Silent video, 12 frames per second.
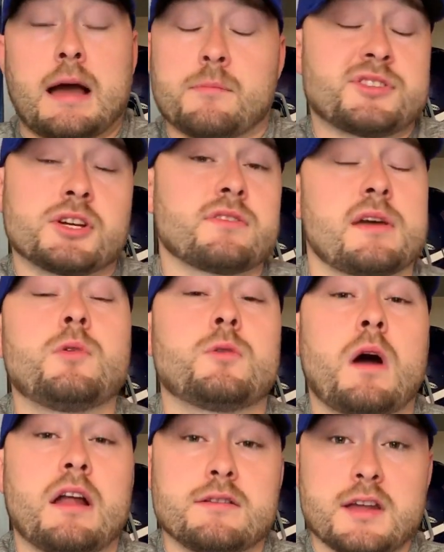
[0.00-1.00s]
I'm sure they would
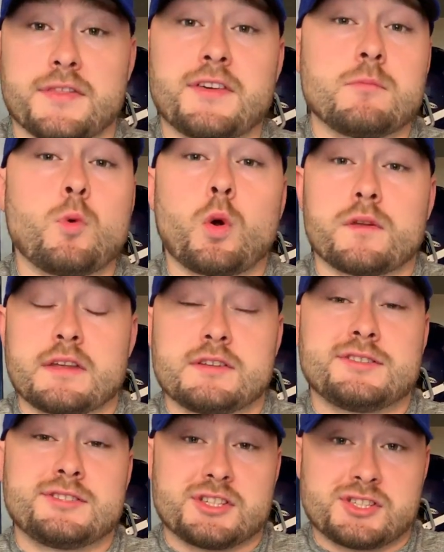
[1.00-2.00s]
want nothing more than
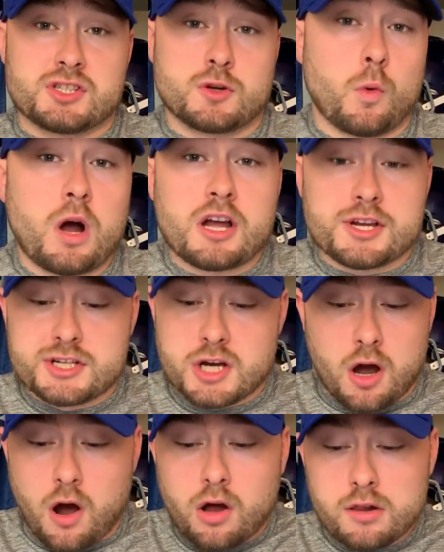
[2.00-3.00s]
to just squash
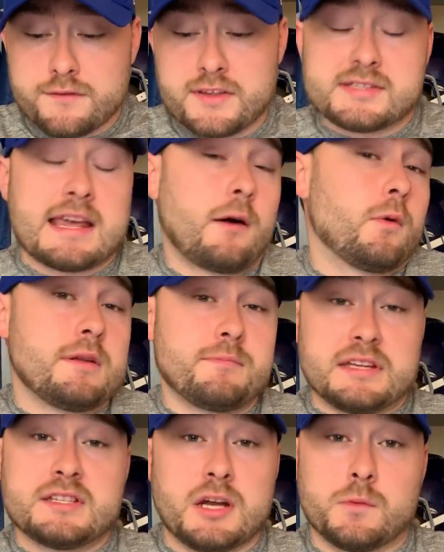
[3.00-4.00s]
all of this out and
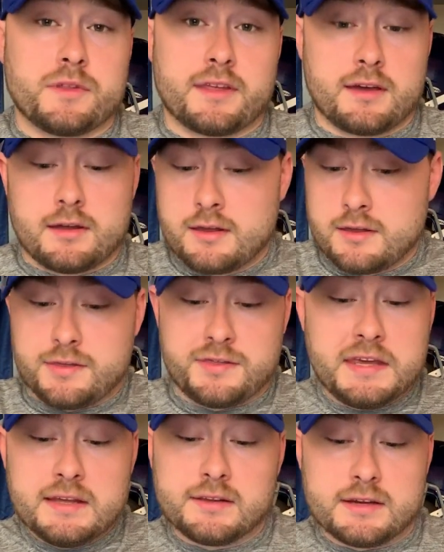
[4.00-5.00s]
be done with it.
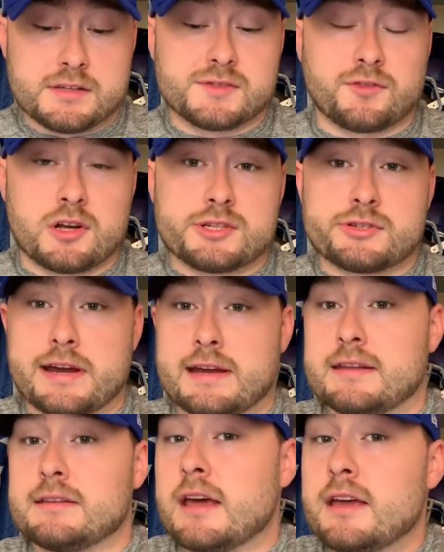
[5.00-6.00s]
Thielen is
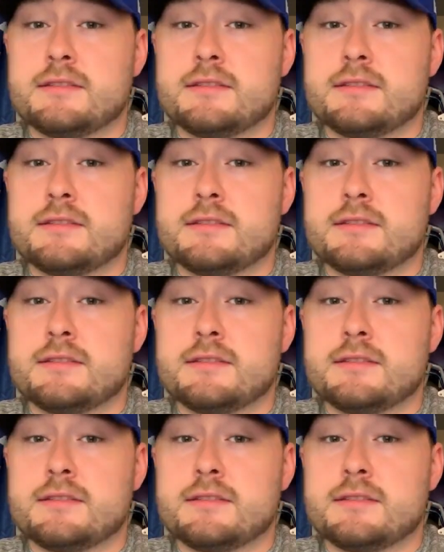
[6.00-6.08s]
frustrated.